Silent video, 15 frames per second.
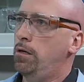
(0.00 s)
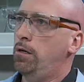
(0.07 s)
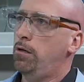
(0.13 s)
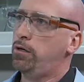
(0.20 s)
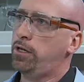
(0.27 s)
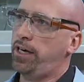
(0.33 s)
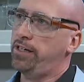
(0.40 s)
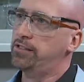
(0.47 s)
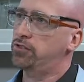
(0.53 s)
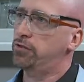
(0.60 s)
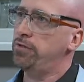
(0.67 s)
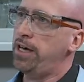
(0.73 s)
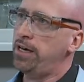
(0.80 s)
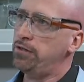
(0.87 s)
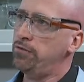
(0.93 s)
Okay, so
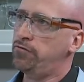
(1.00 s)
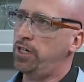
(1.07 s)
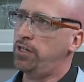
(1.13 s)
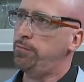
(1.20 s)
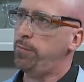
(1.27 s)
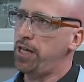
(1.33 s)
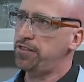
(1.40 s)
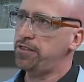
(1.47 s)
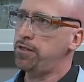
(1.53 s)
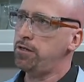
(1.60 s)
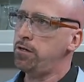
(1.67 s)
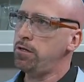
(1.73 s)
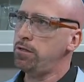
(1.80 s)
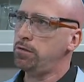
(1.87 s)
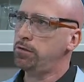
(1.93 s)
now you've done methanol,